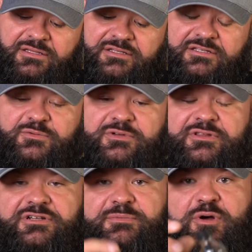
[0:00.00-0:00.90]
This is one of
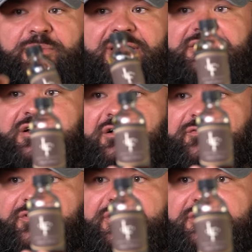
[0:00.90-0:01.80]
their small batch
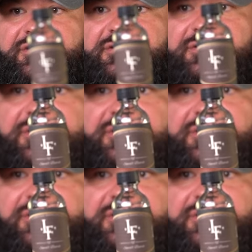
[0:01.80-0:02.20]
offerings